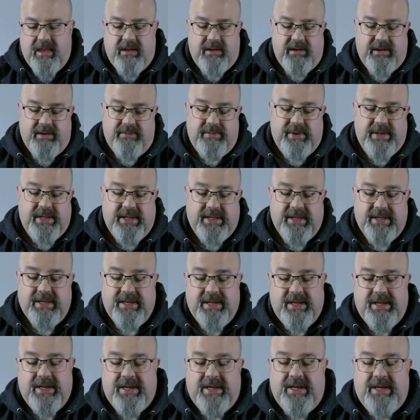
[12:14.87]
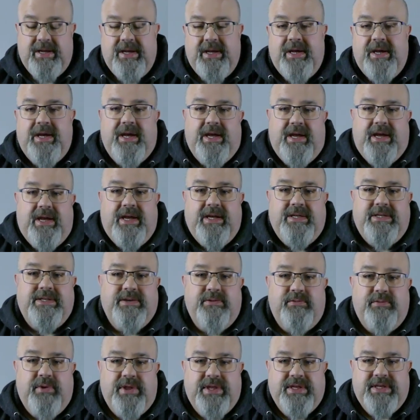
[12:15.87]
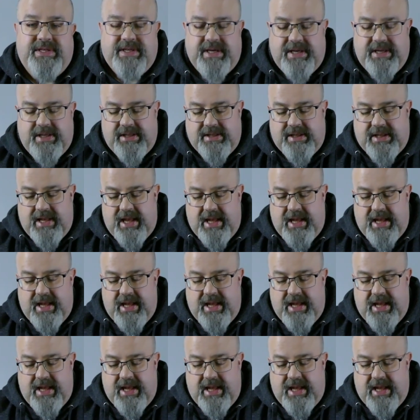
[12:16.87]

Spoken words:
mean, it's a weather sealed